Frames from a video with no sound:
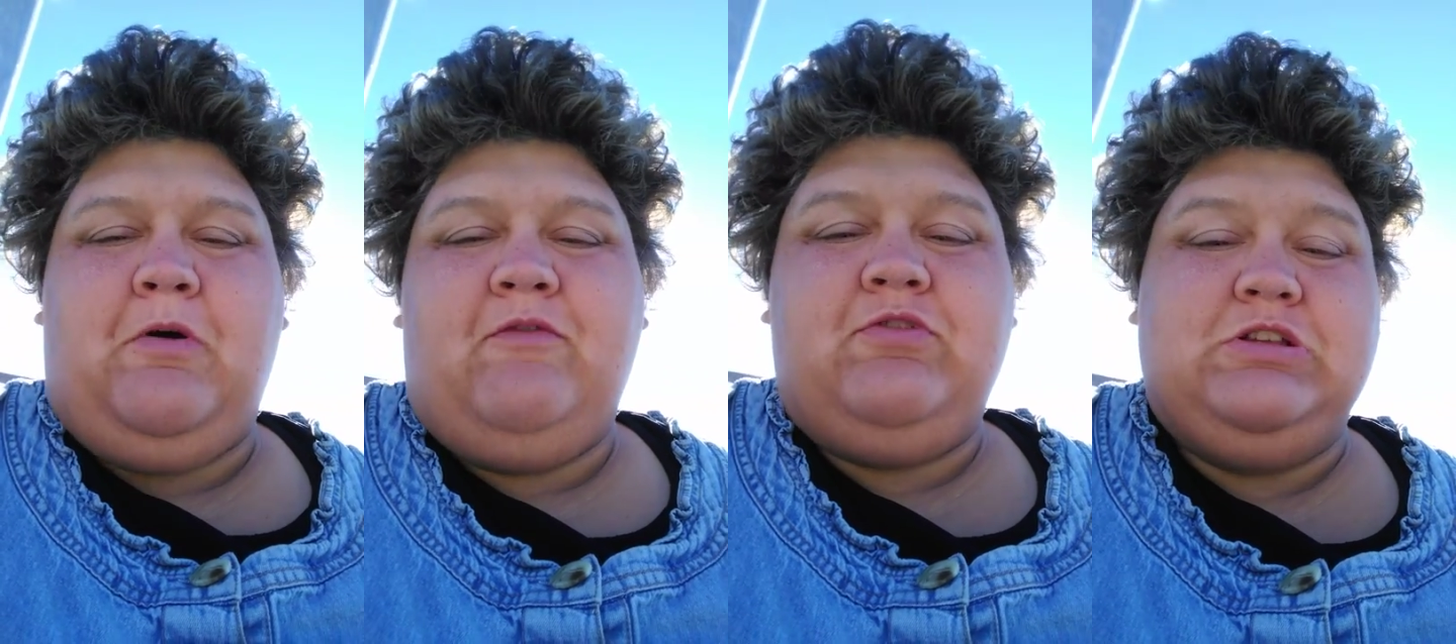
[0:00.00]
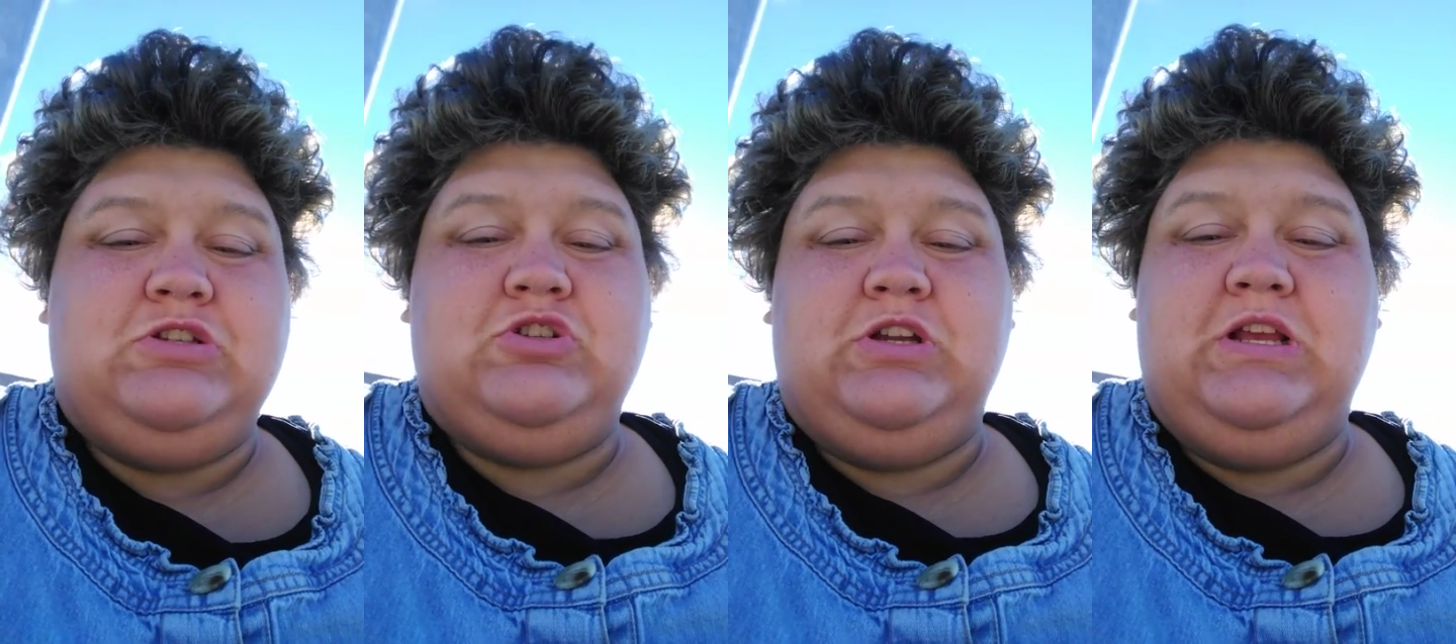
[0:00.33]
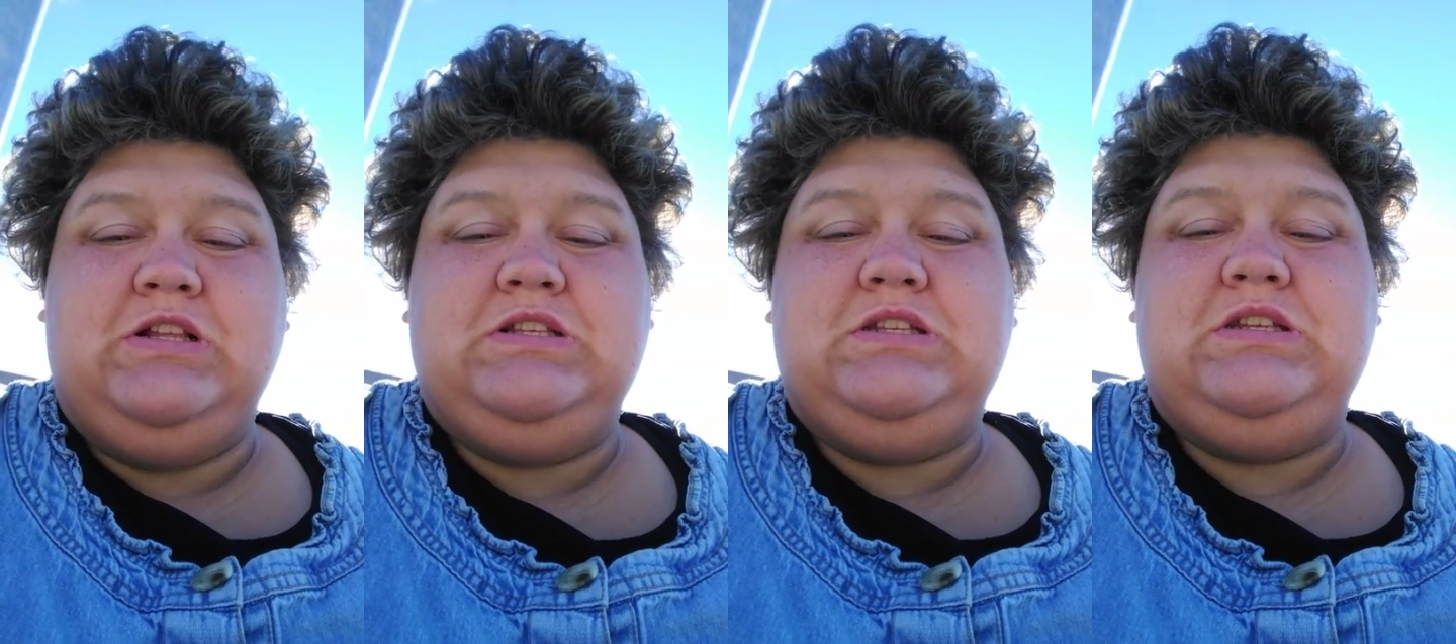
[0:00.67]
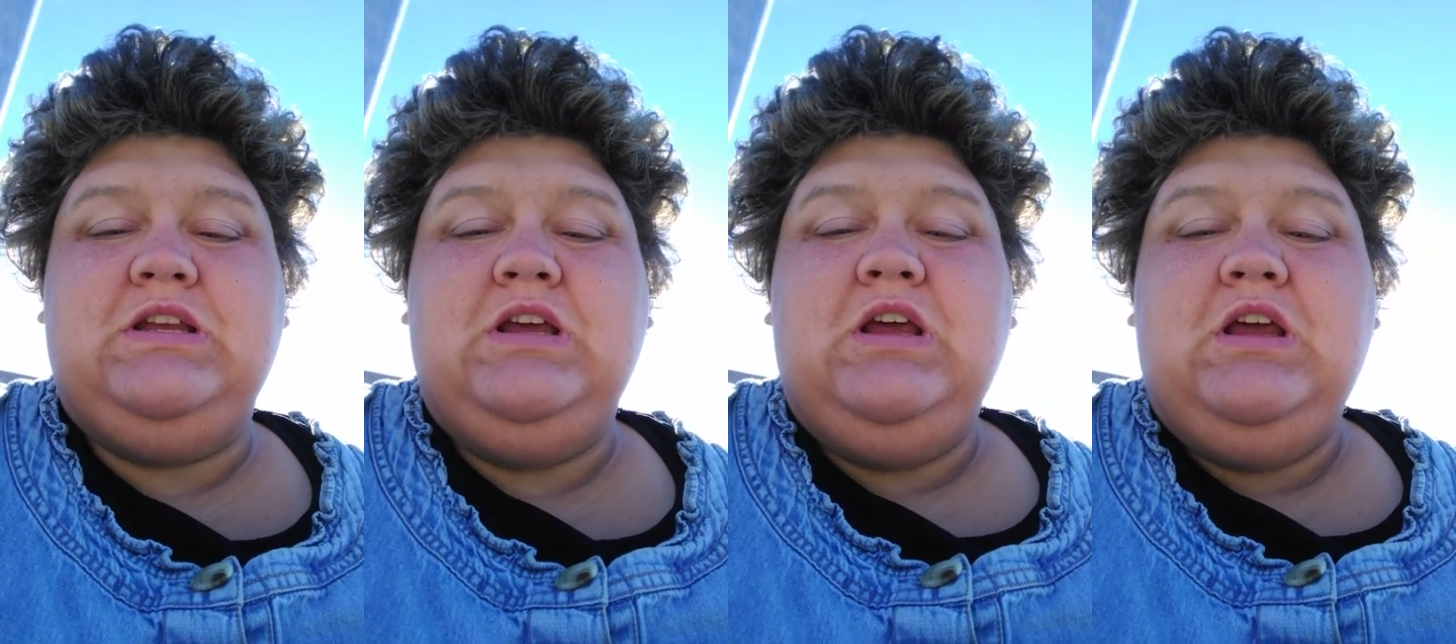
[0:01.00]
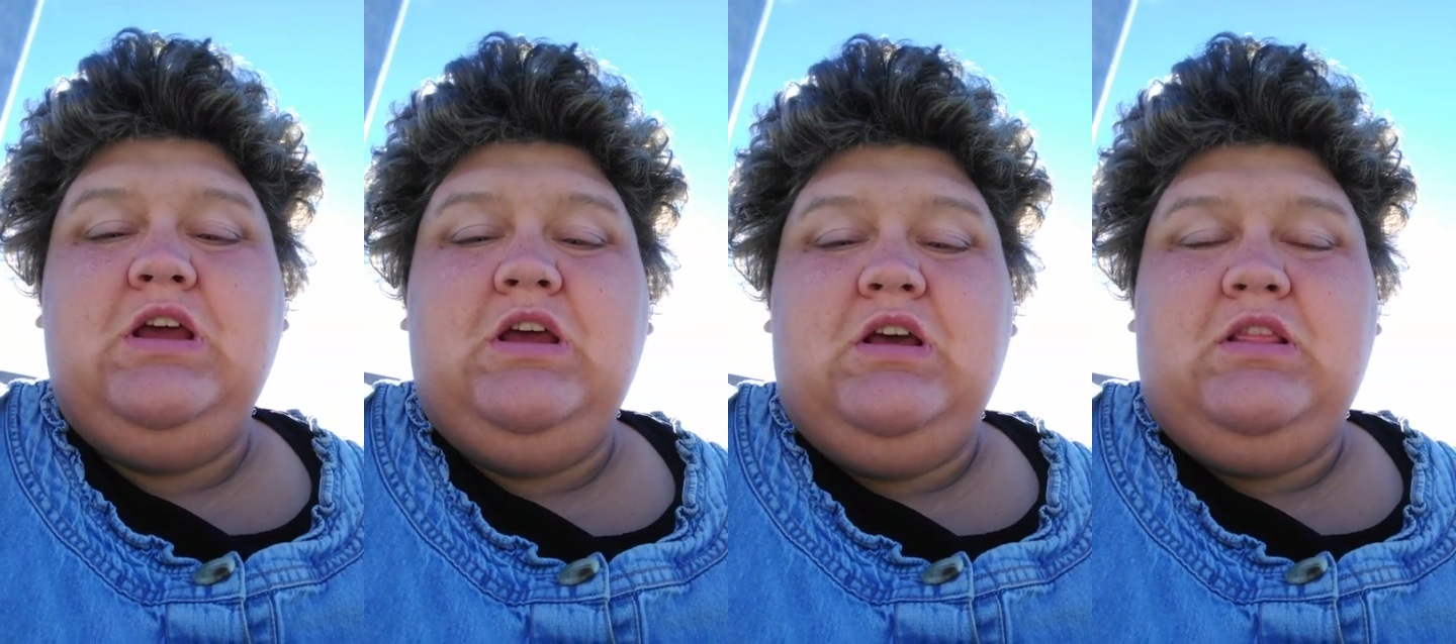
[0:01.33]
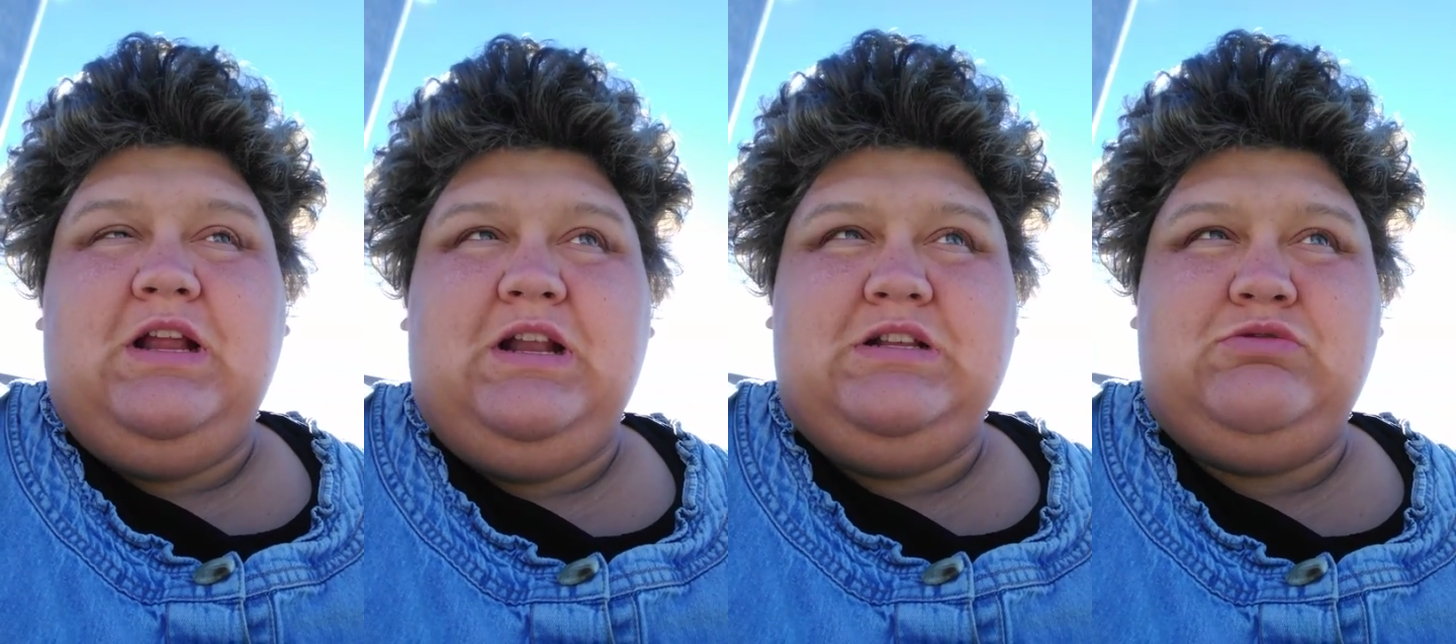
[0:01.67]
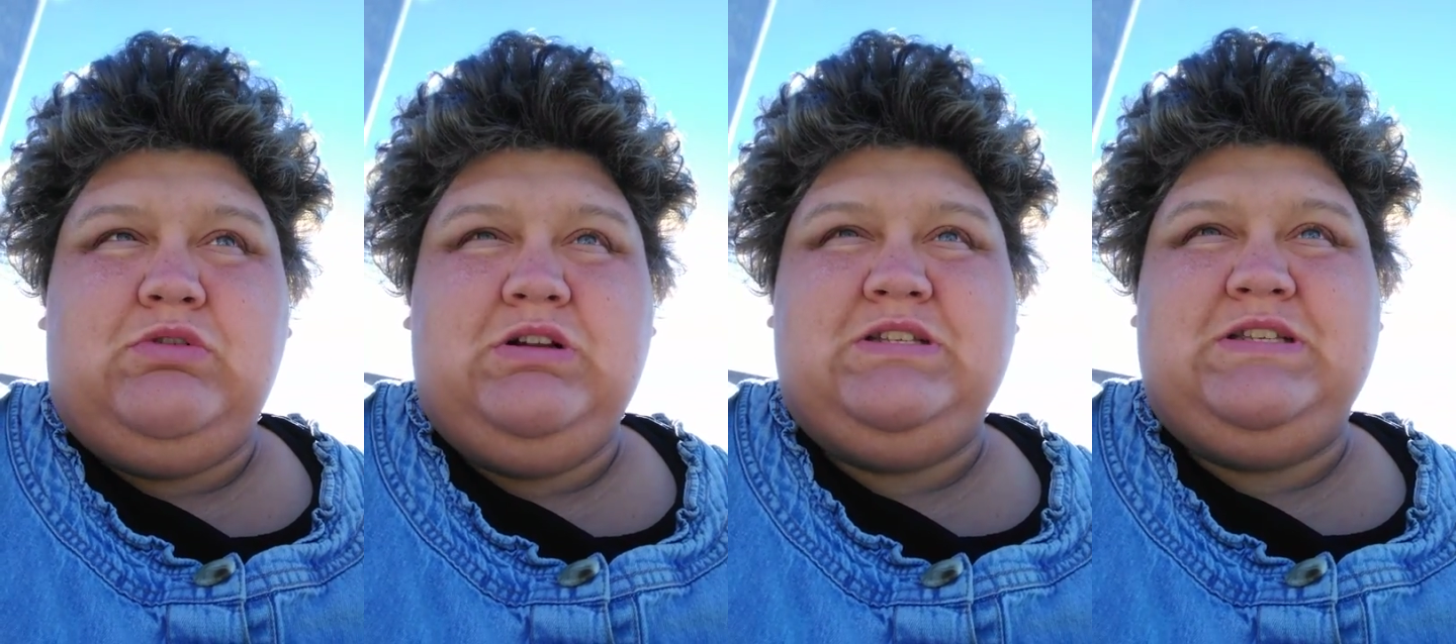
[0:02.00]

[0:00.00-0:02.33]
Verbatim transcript: off the streets. They just want to